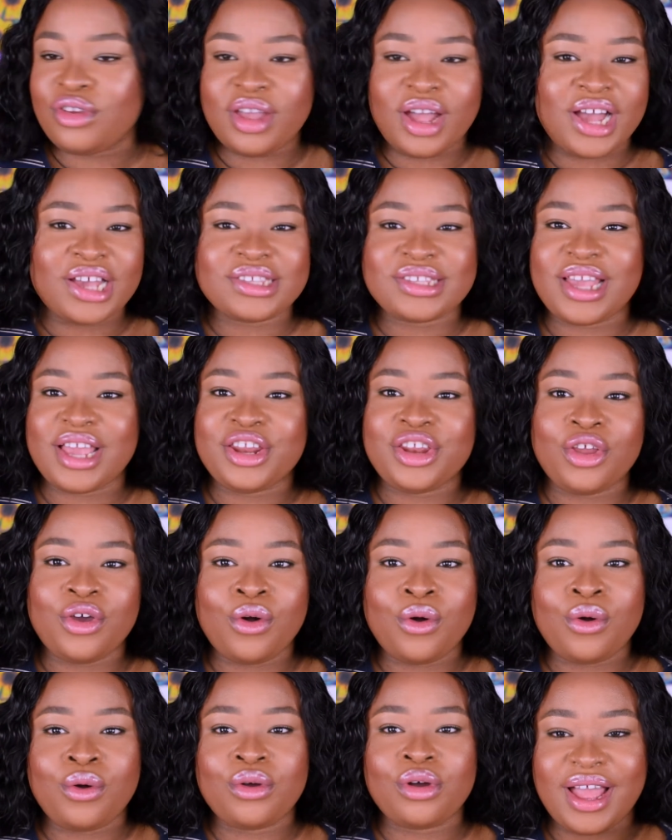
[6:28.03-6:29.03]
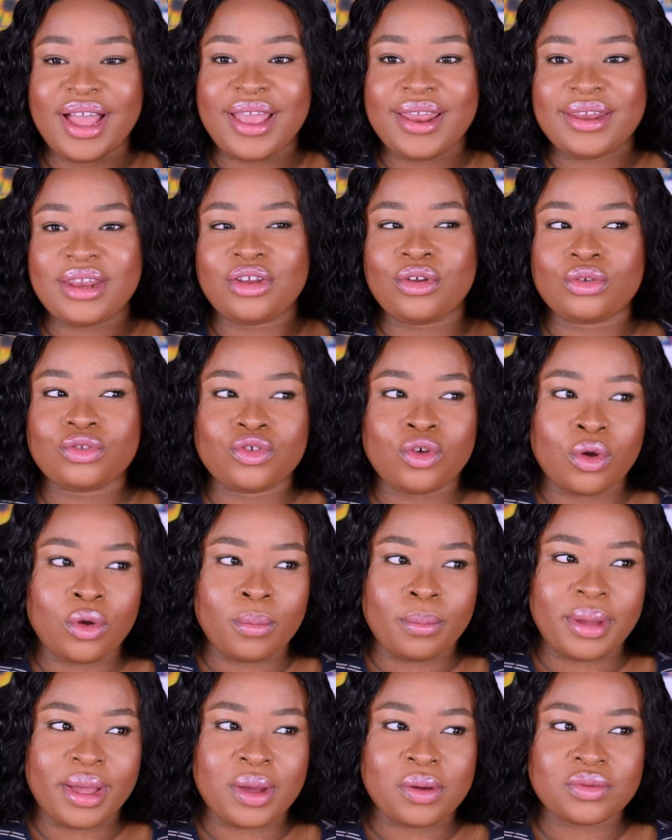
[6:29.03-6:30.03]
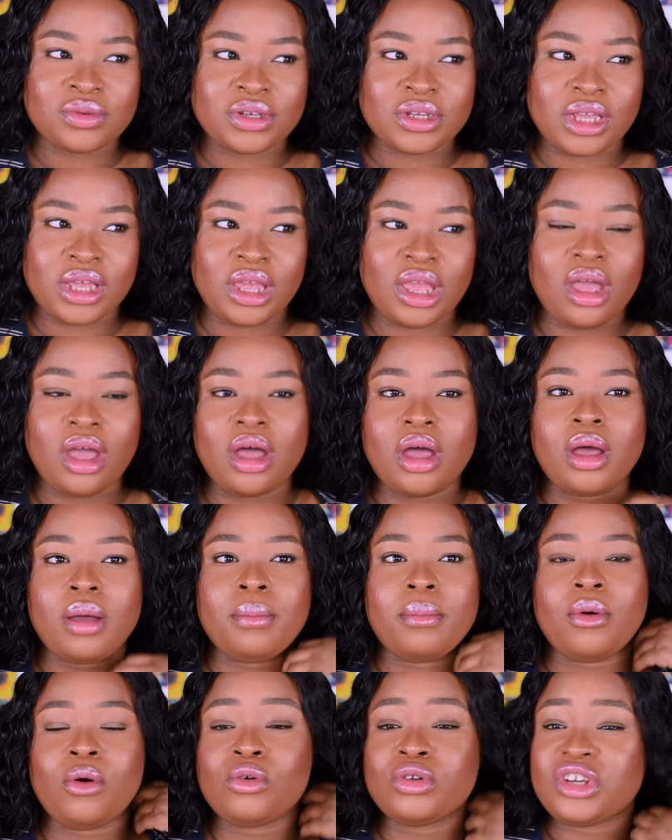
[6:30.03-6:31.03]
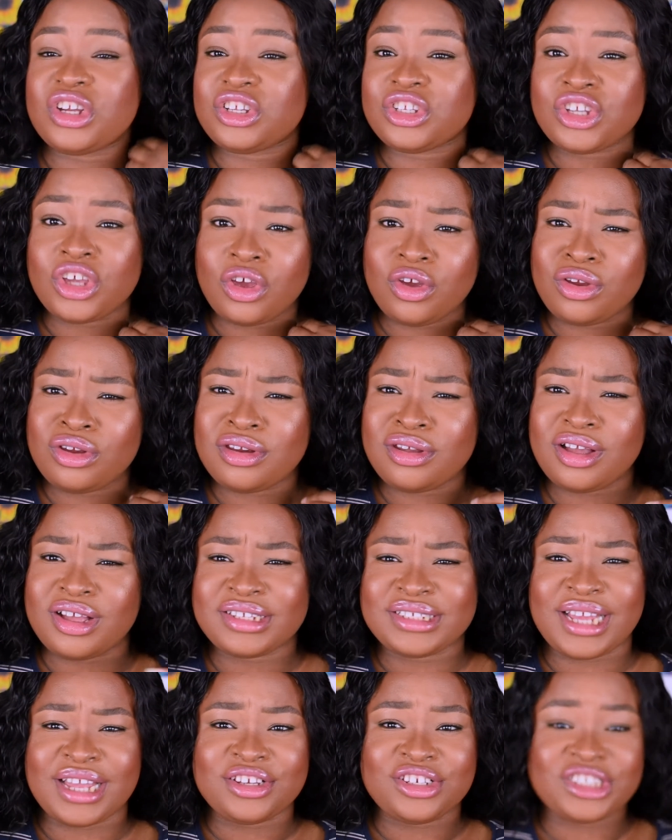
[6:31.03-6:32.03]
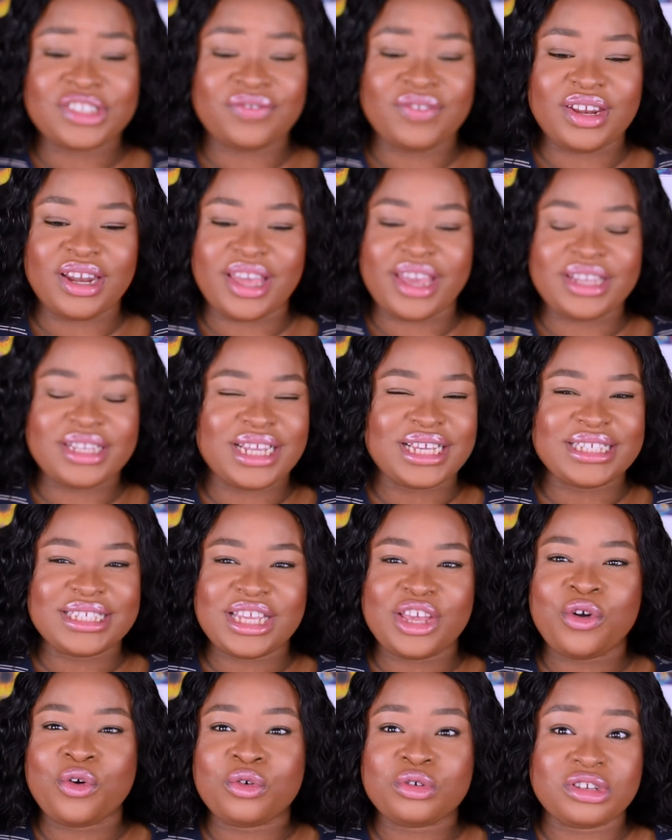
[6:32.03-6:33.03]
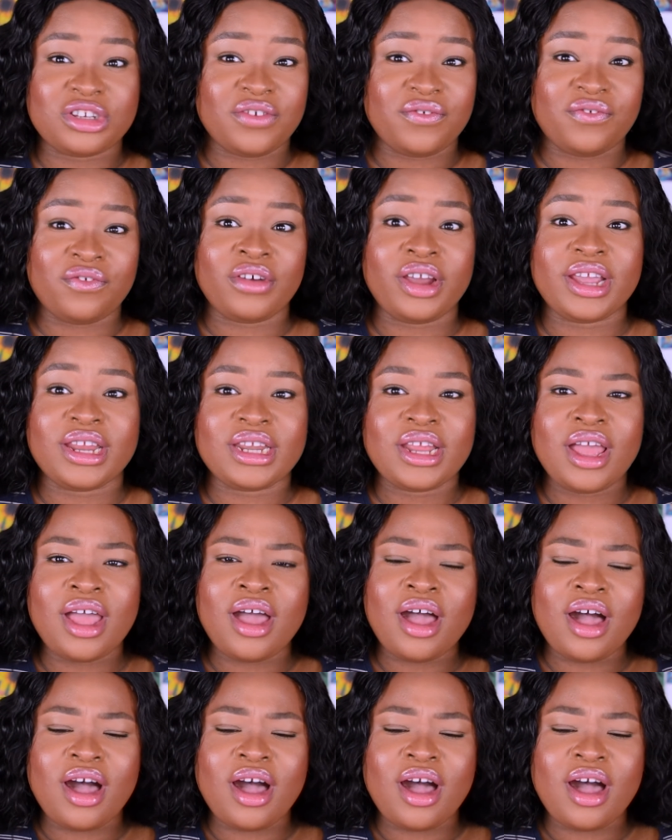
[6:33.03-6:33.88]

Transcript: guys, I know I did not talk about the undertone, because I just feel like that's a whole different